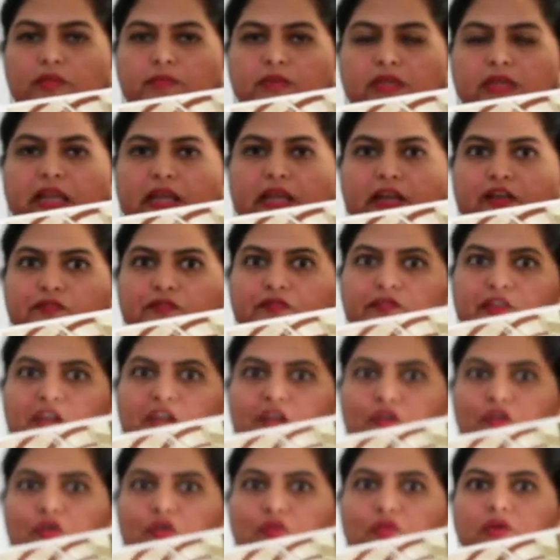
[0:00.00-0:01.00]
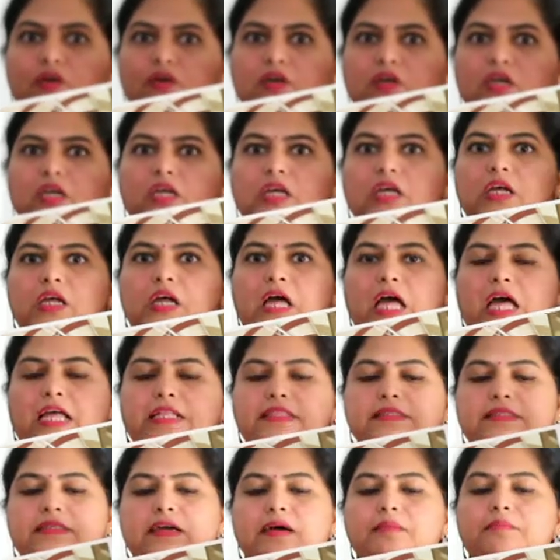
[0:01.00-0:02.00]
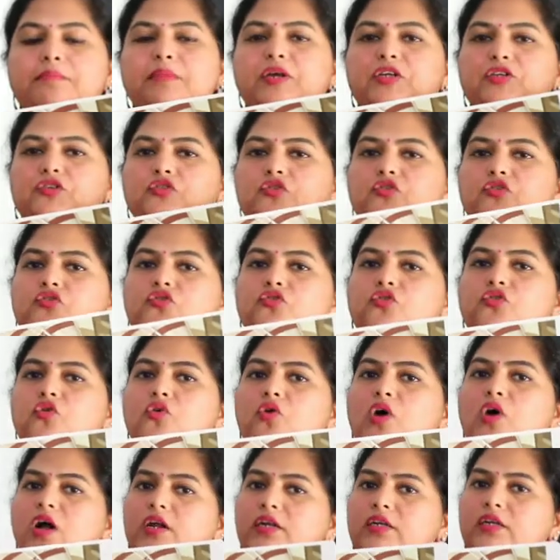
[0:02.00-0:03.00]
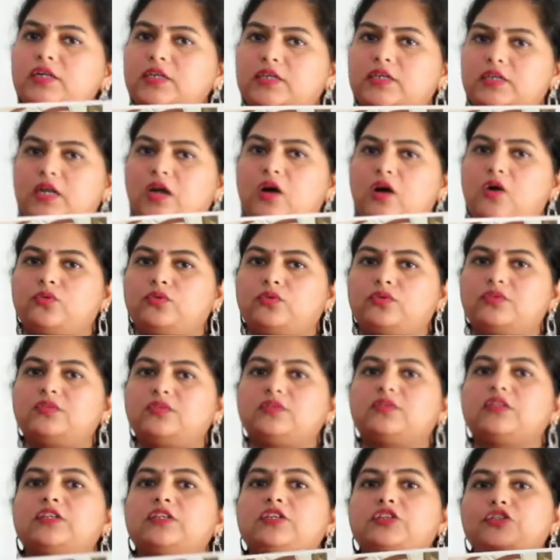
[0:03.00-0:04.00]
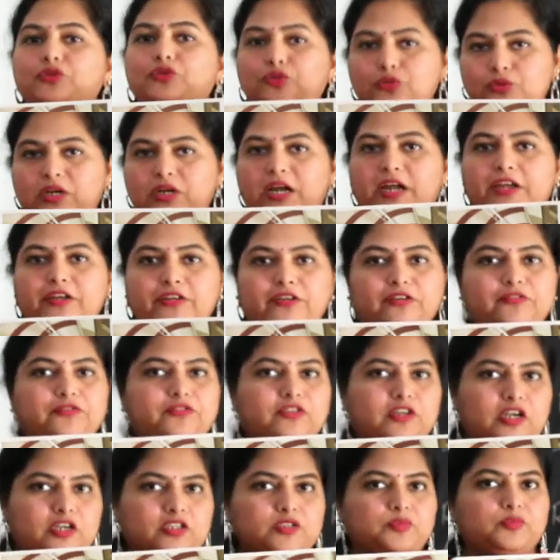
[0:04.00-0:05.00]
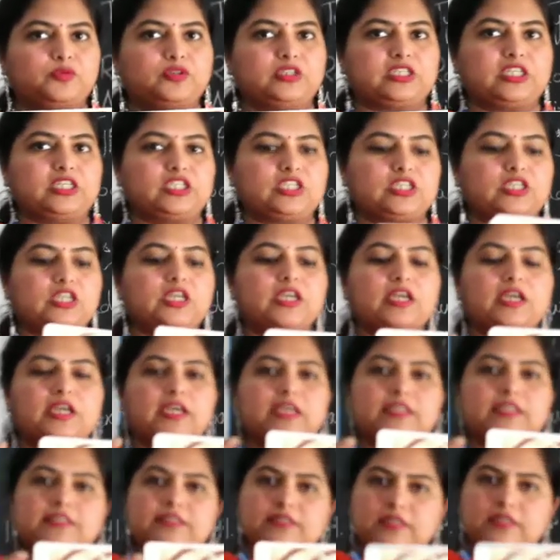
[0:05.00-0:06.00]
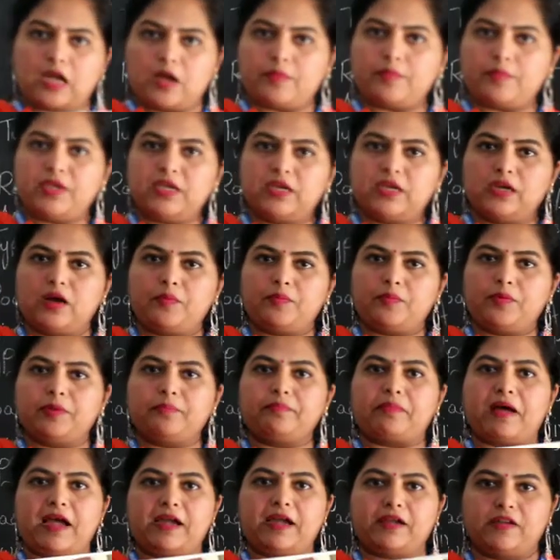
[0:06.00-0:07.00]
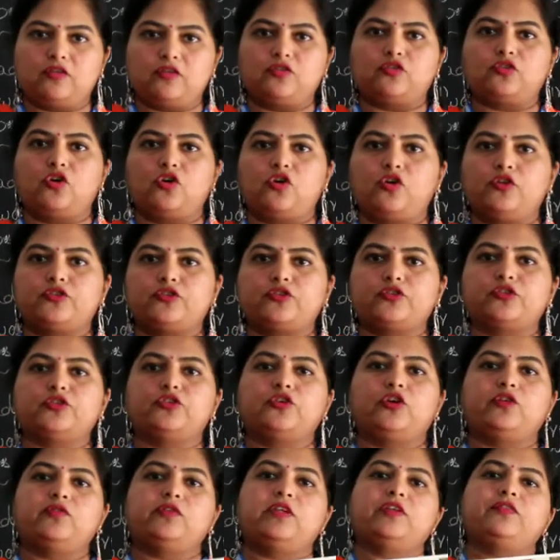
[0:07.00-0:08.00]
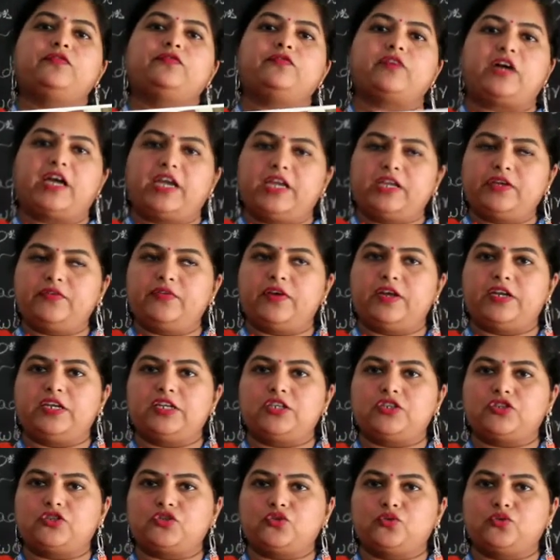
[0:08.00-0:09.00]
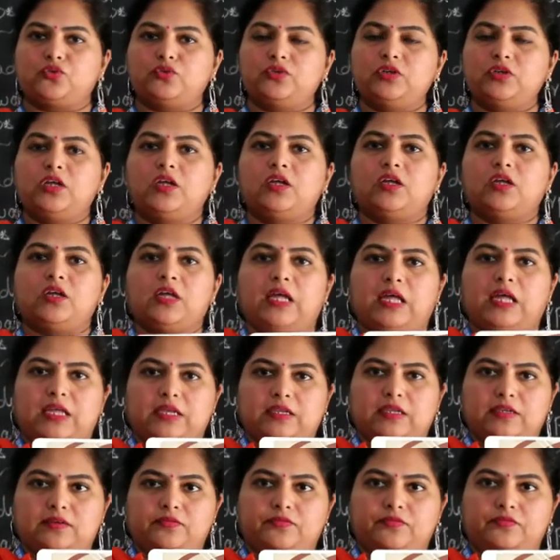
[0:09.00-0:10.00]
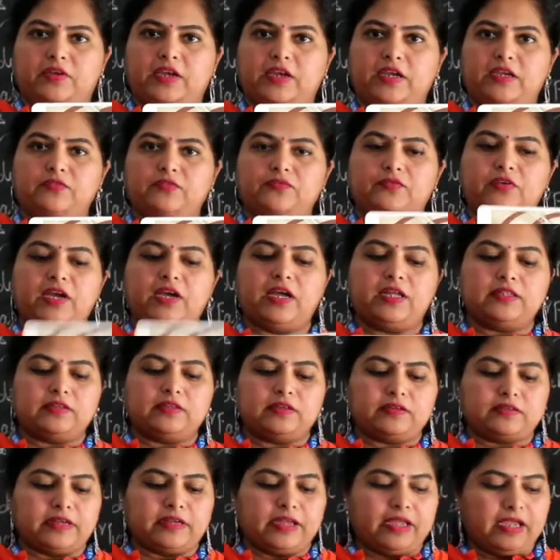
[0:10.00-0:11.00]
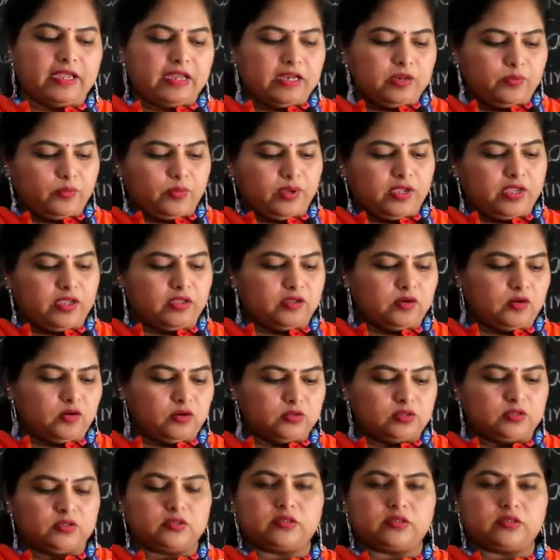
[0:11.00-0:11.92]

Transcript: like a flyover. And some metros go underground, the new kind of transportation. It's coming up in Bangalore also, you all will find very soon. where the railway or the